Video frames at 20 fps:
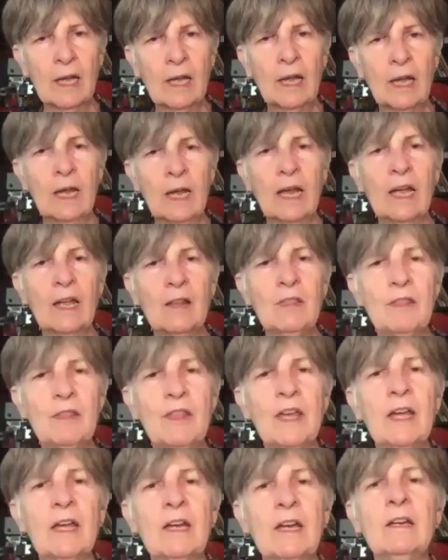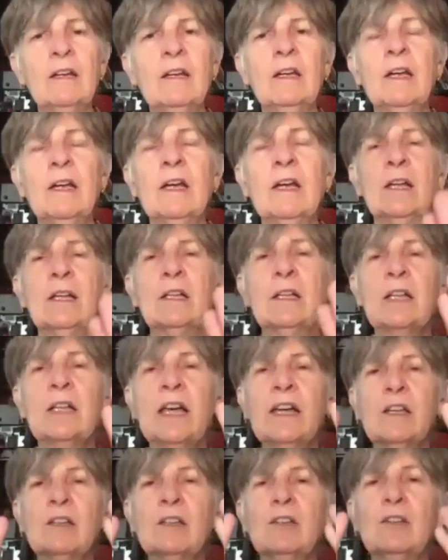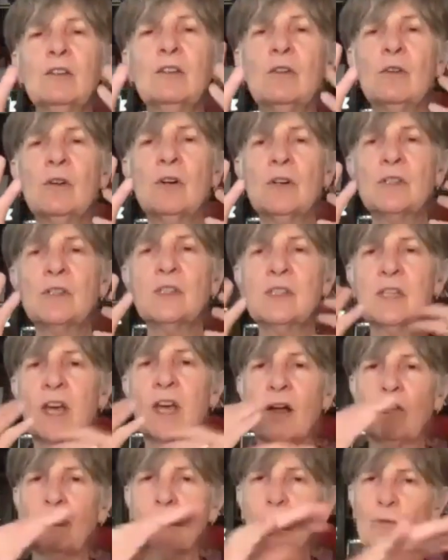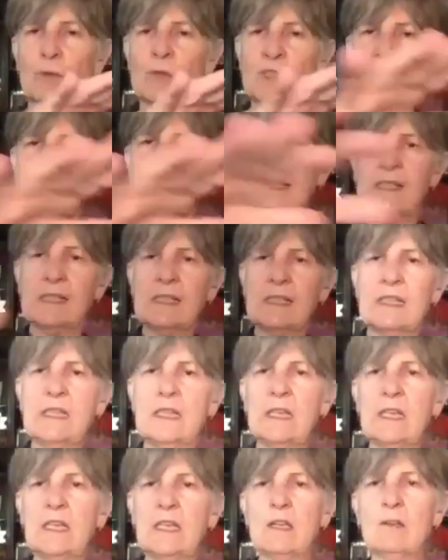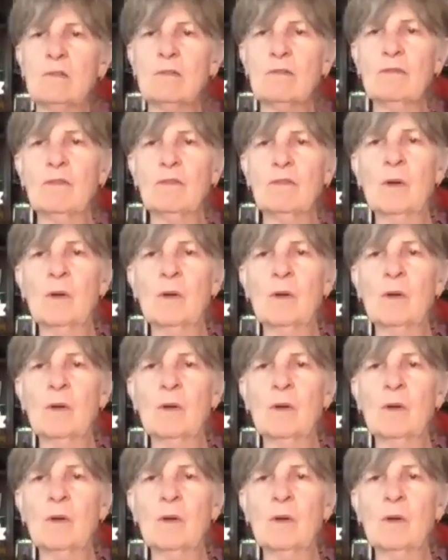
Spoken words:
And then let yourself receive from